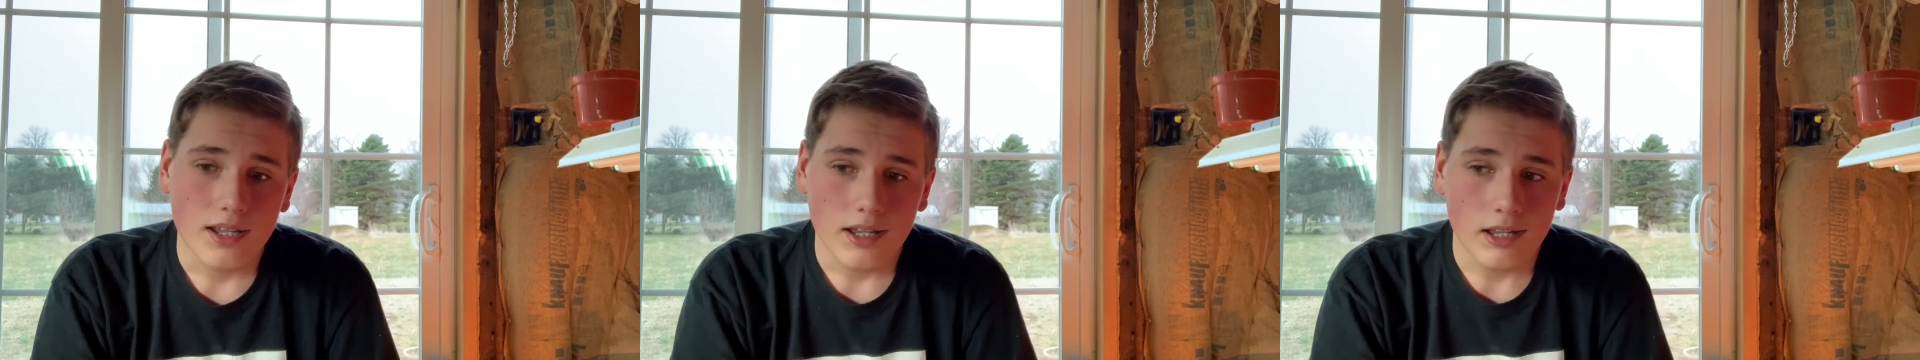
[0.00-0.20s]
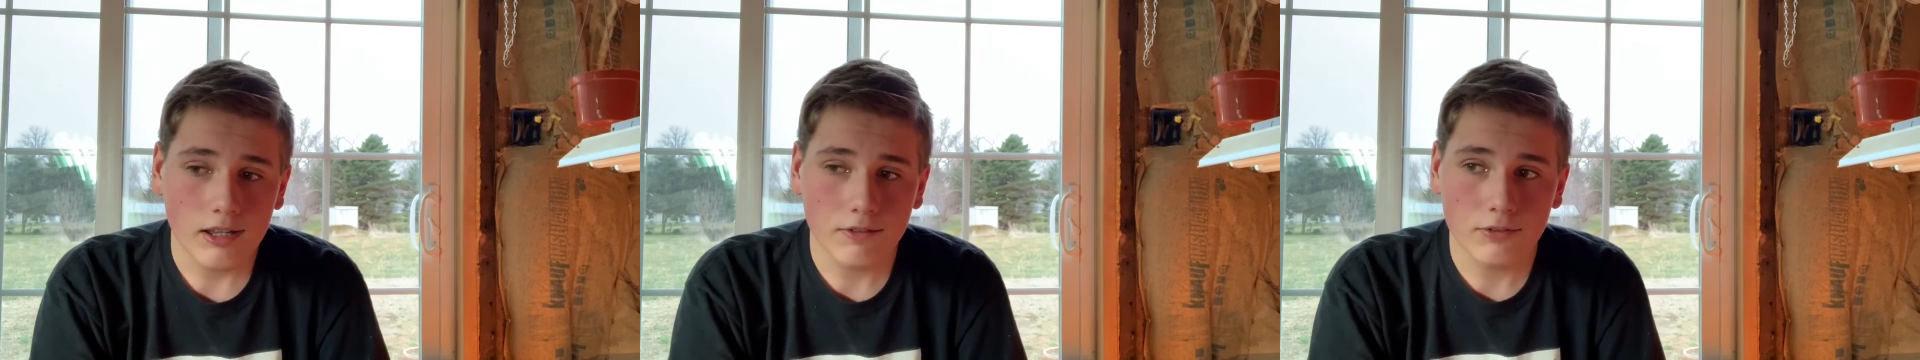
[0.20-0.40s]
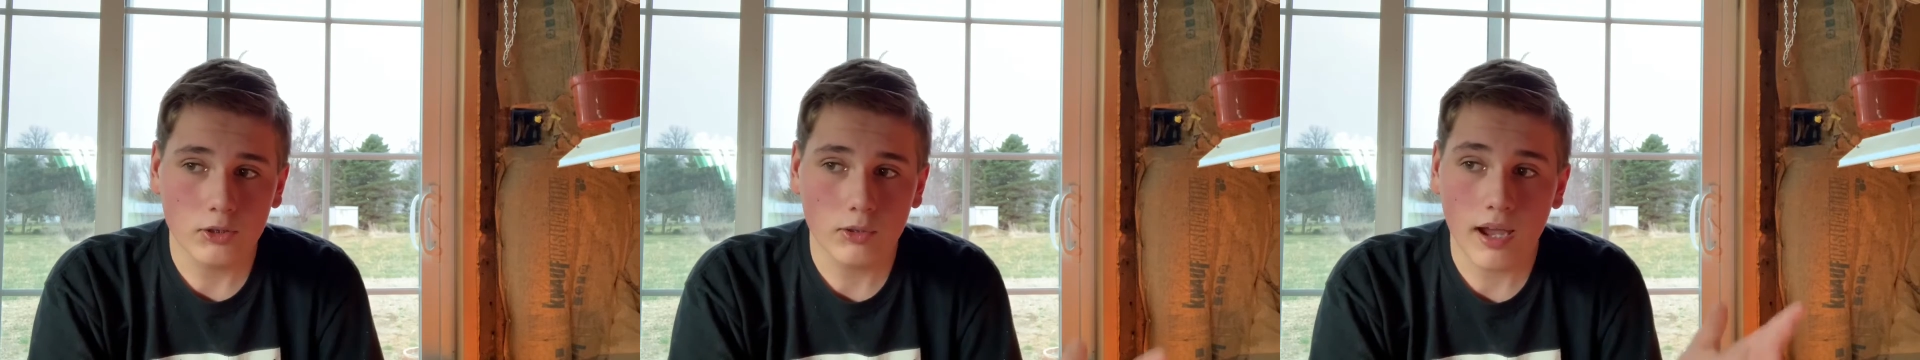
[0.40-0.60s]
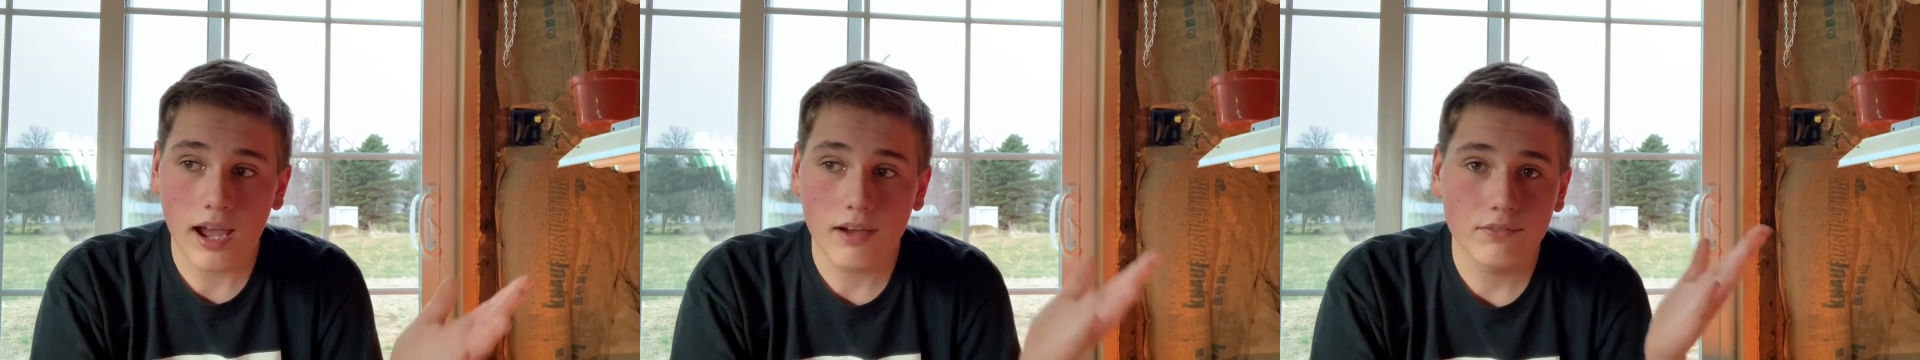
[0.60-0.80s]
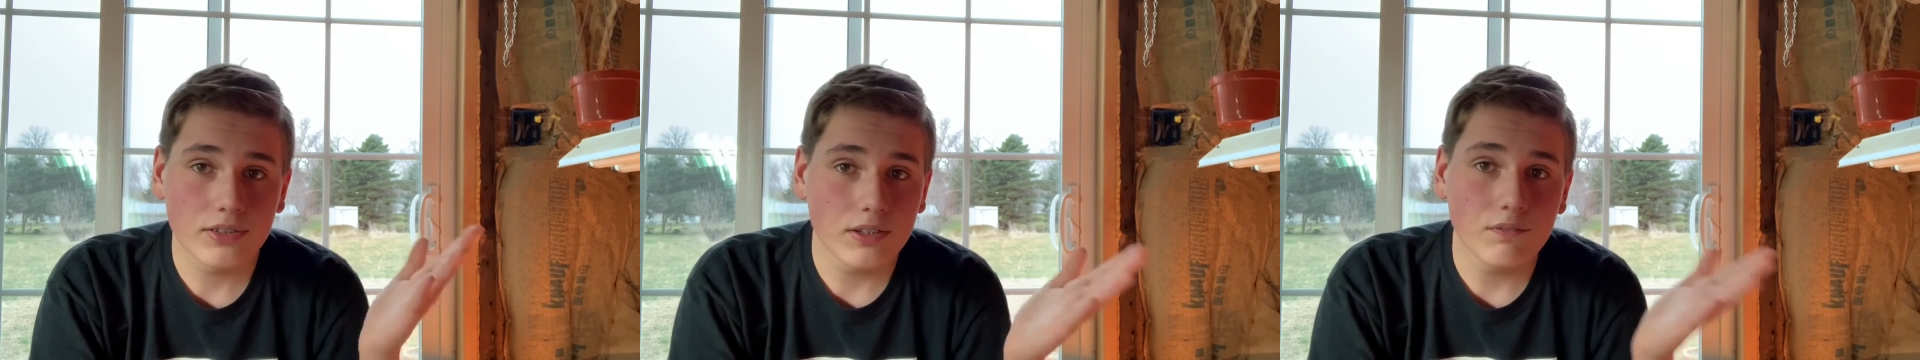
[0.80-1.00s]
If you
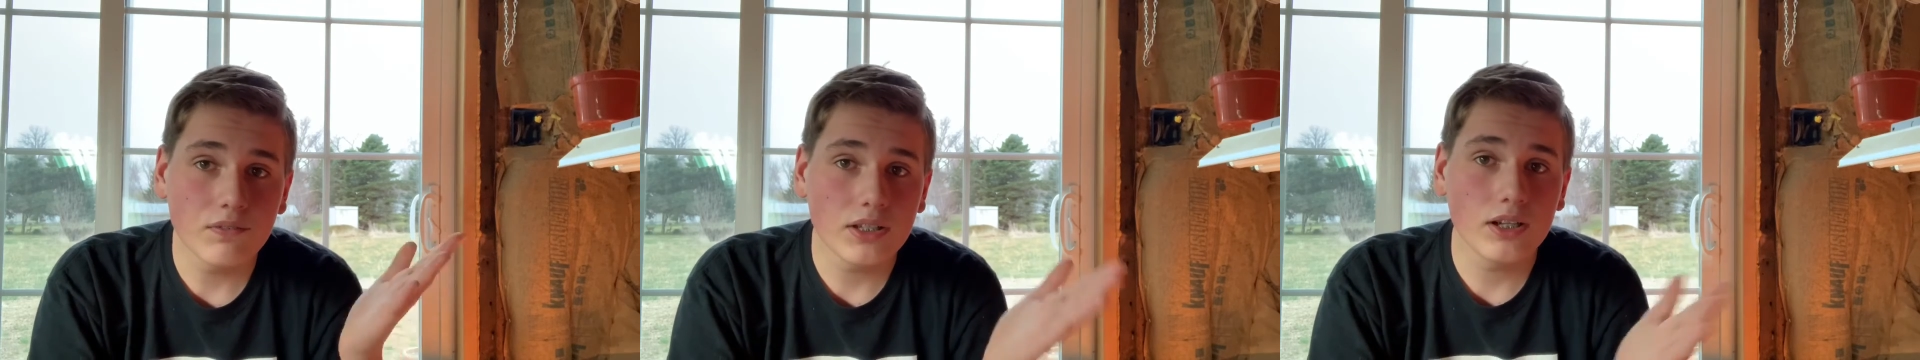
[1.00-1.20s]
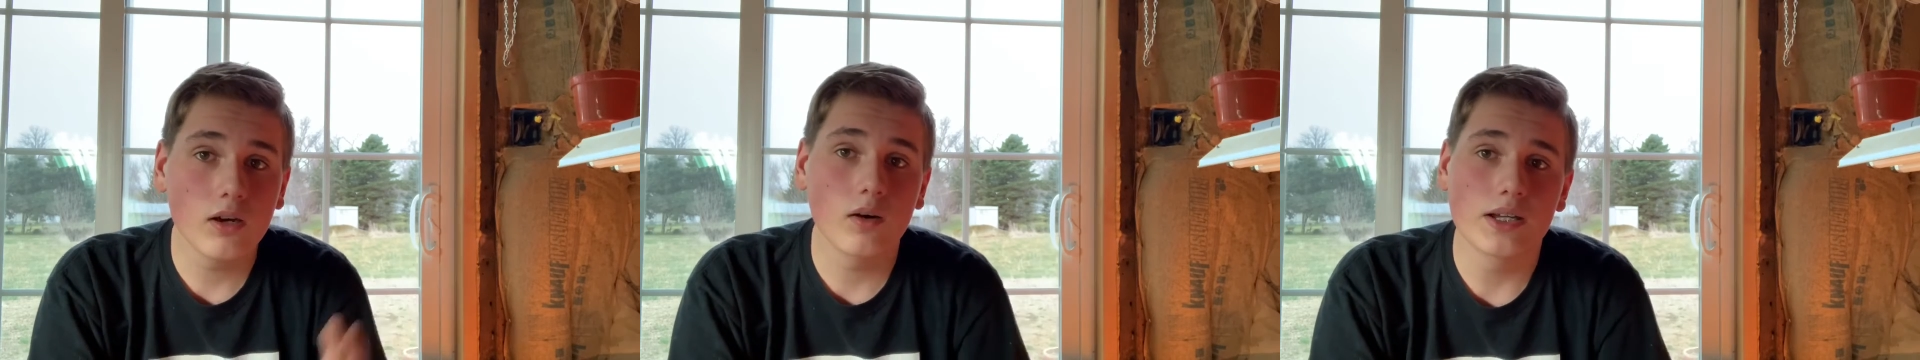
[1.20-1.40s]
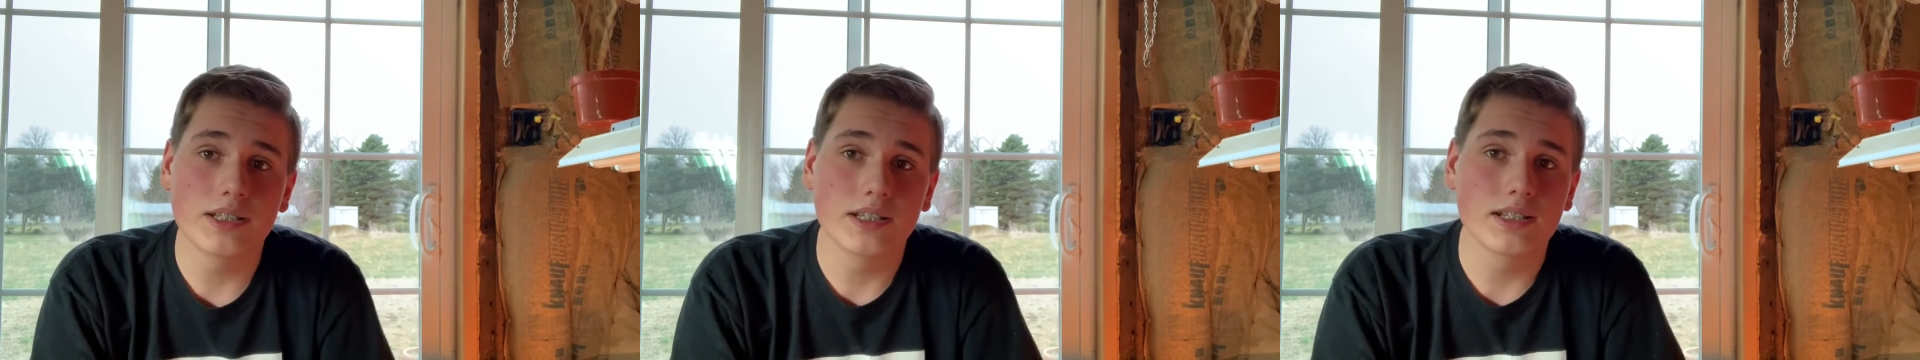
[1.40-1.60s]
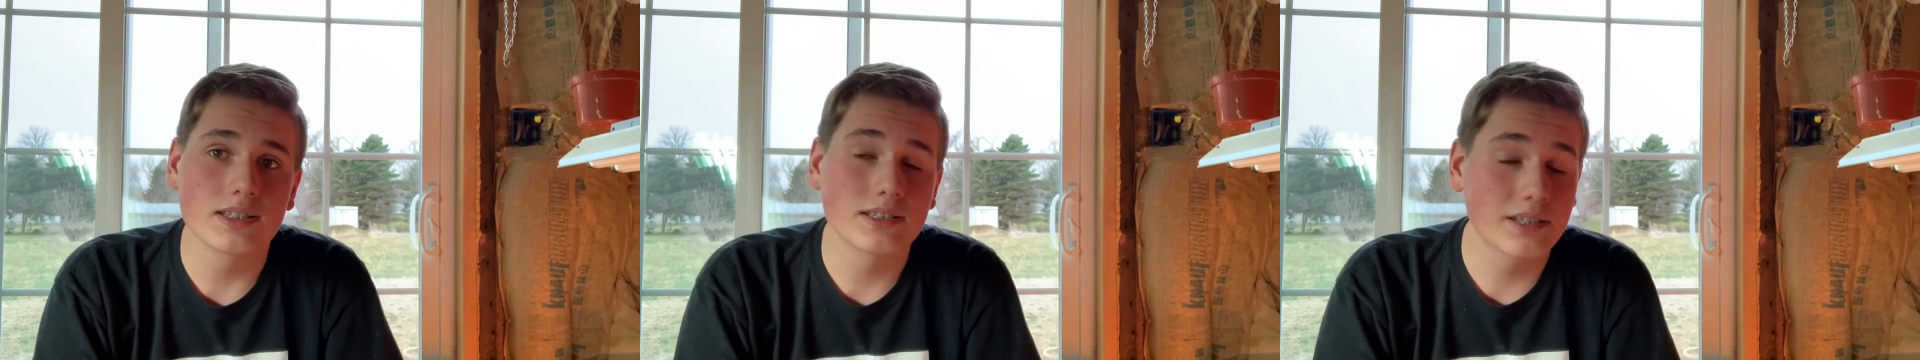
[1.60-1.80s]
have any video ideas,